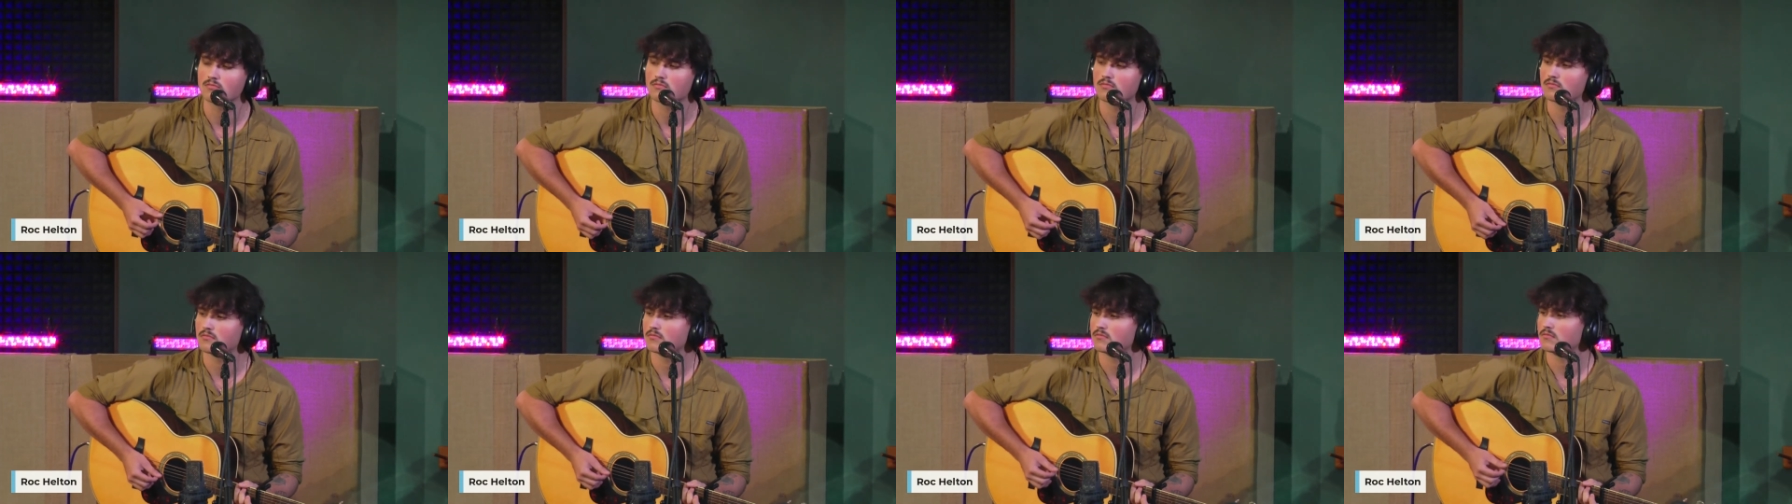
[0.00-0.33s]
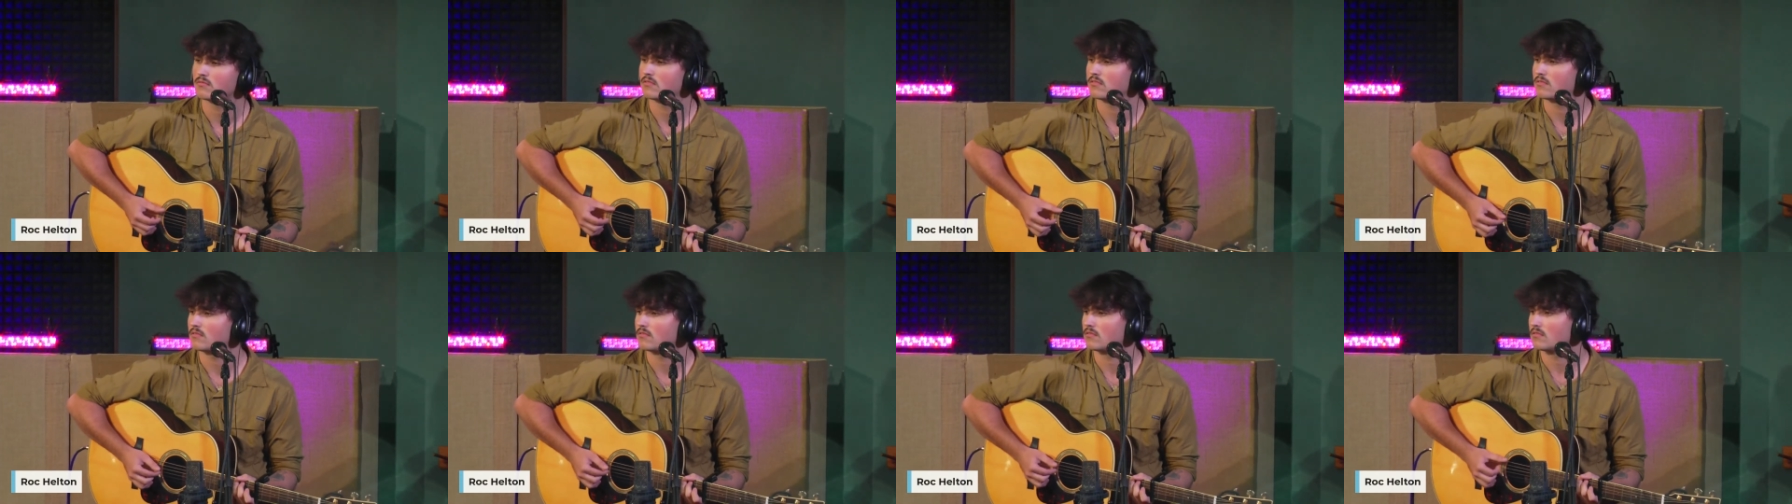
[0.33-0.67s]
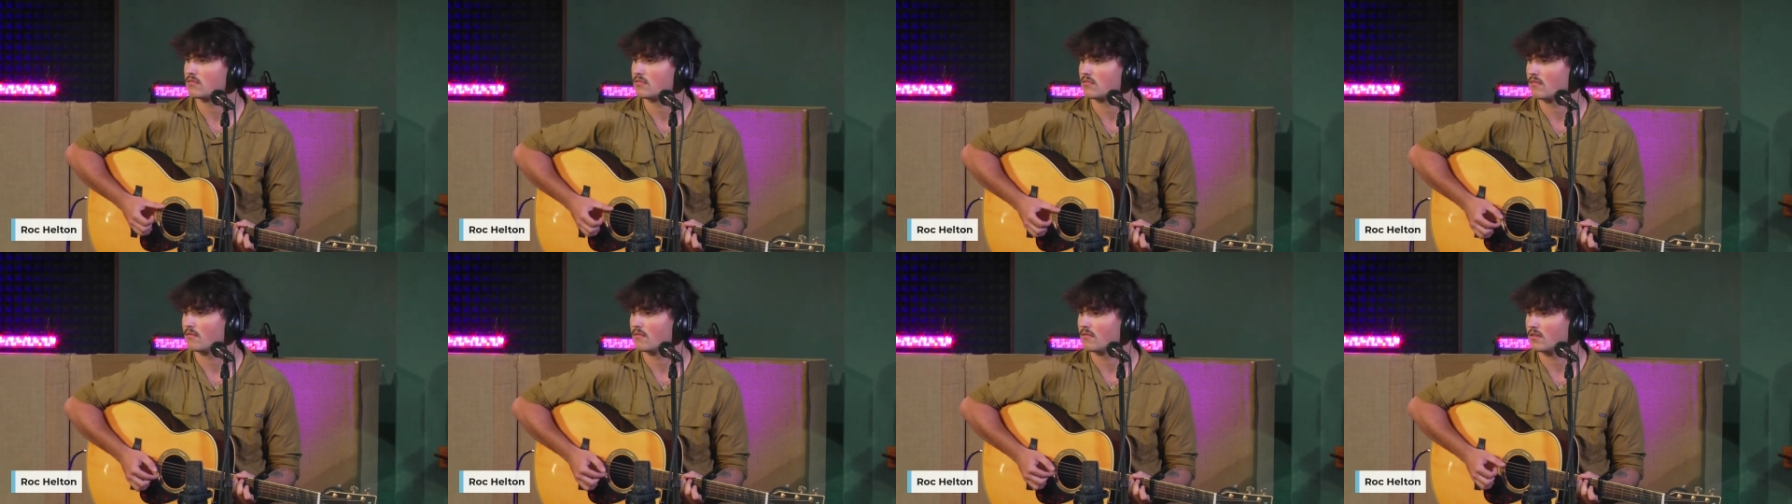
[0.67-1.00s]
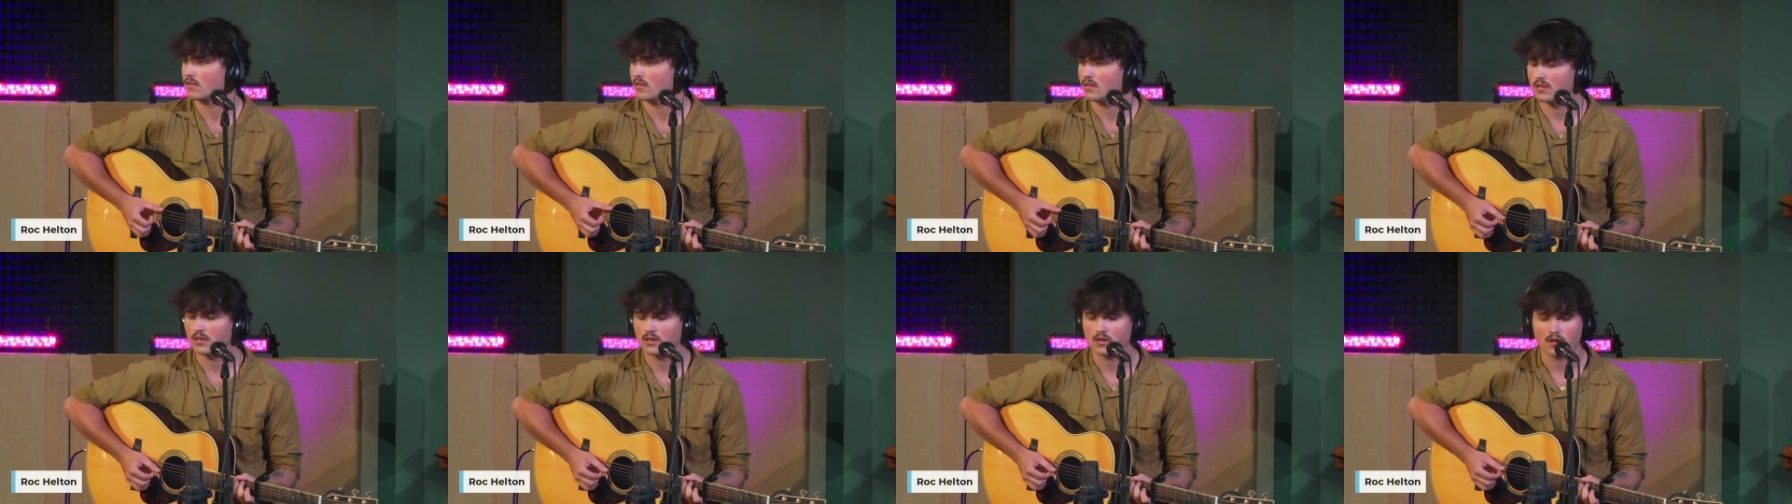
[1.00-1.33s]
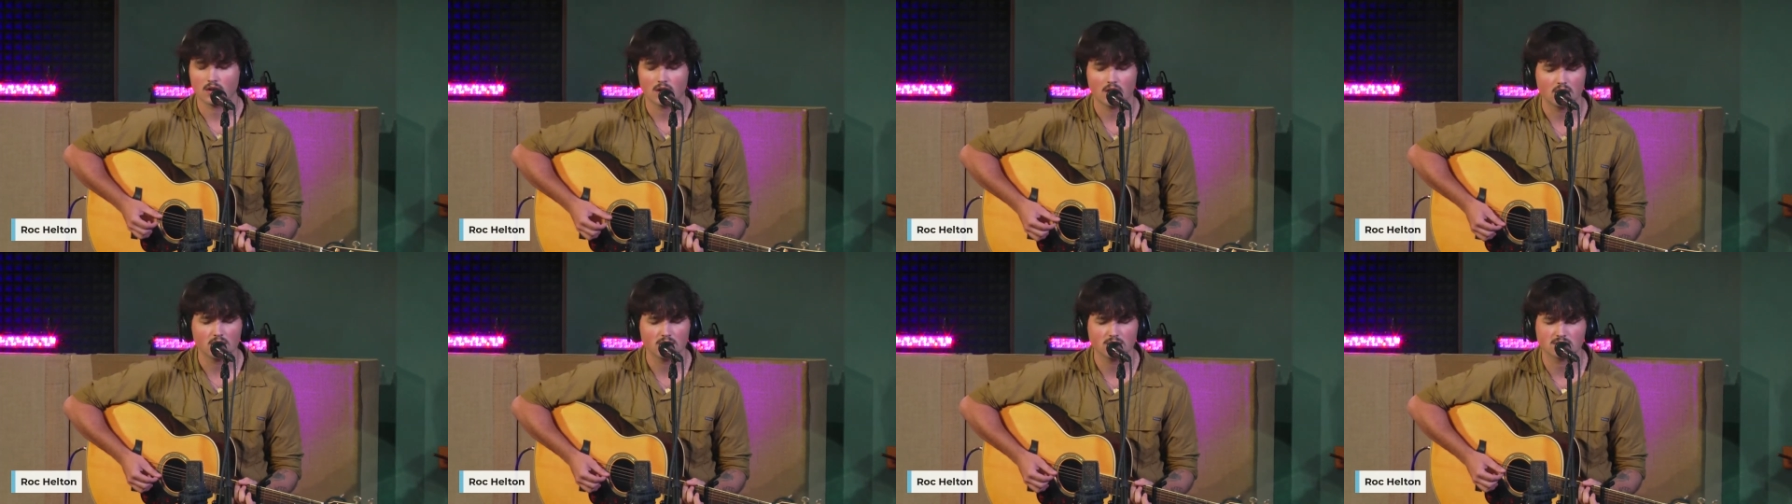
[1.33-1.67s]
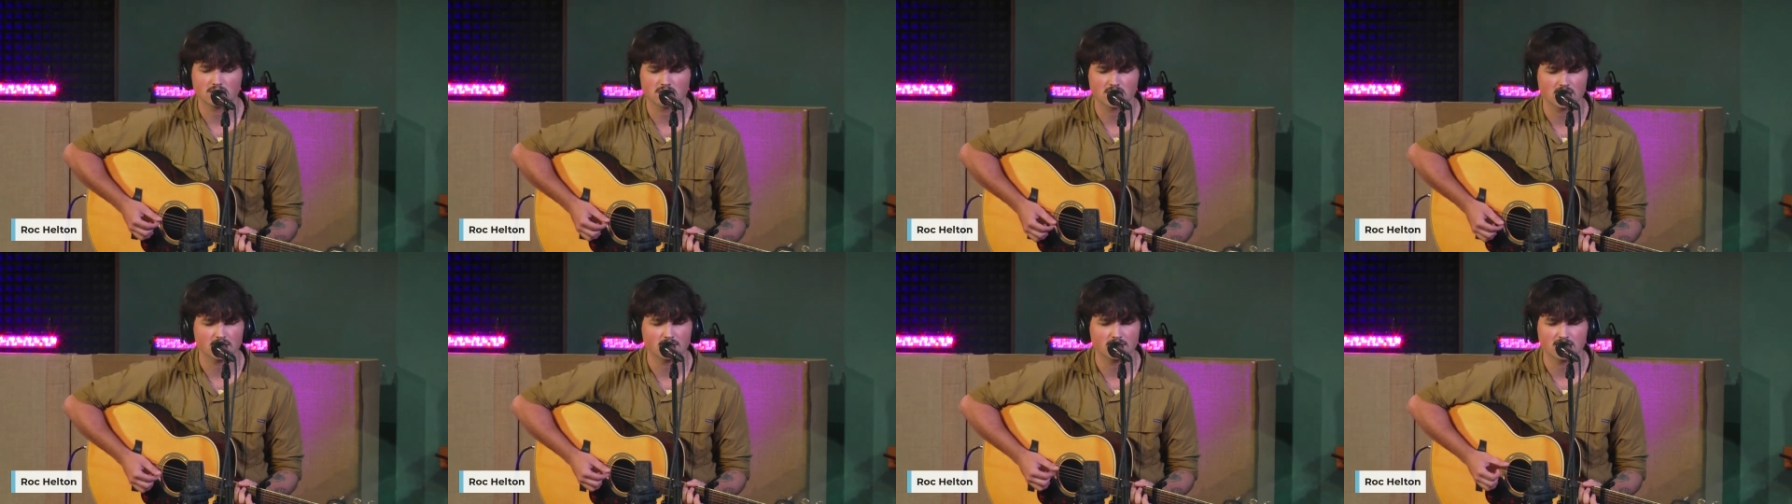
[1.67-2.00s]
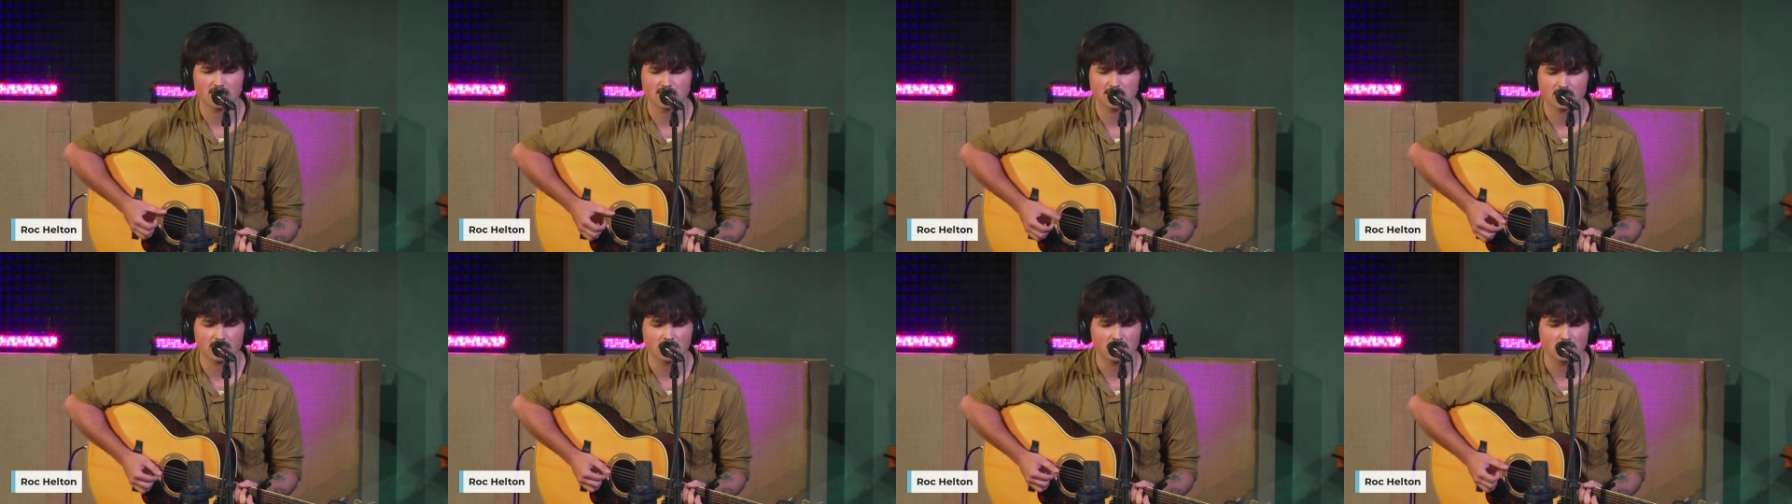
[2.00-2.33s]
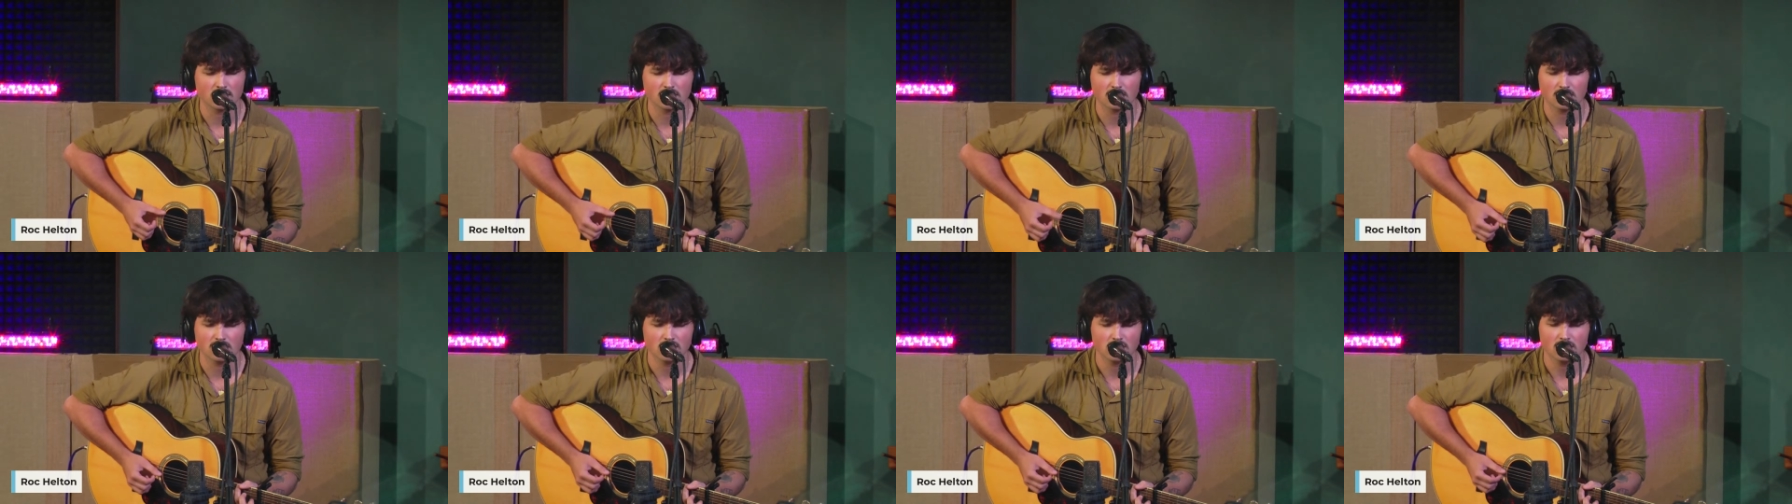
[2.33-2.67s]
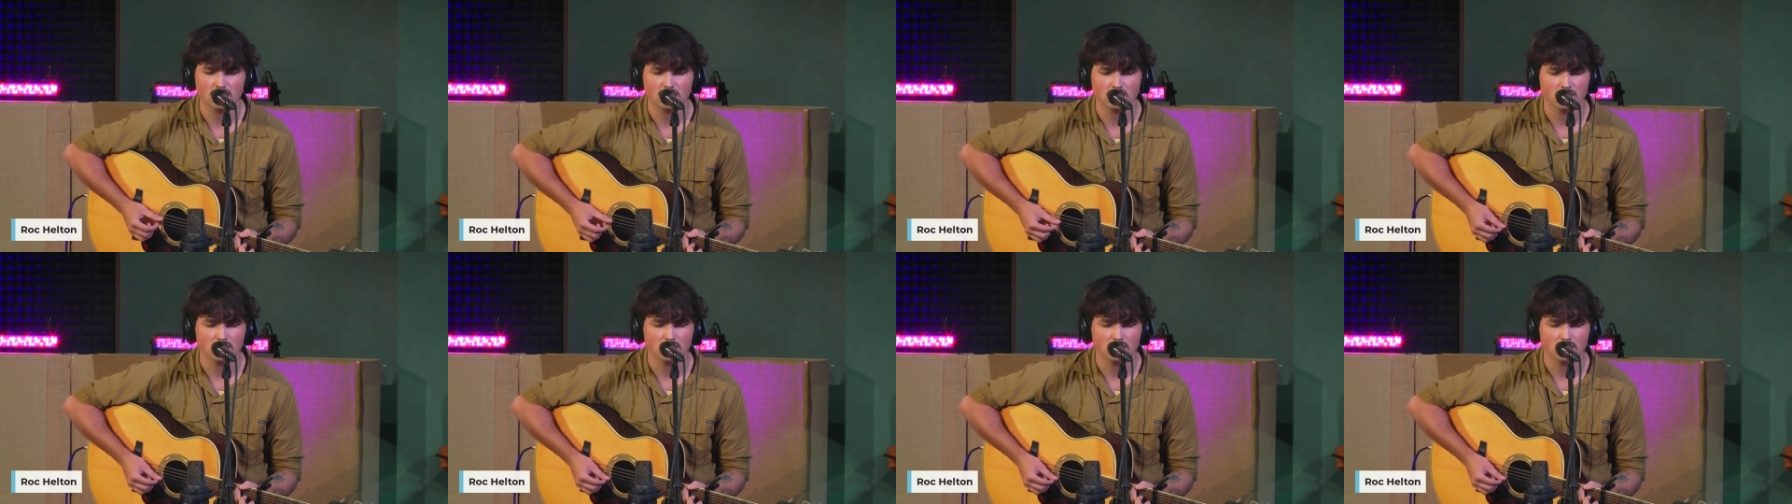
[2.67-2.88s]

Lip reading: new. Oh, something new,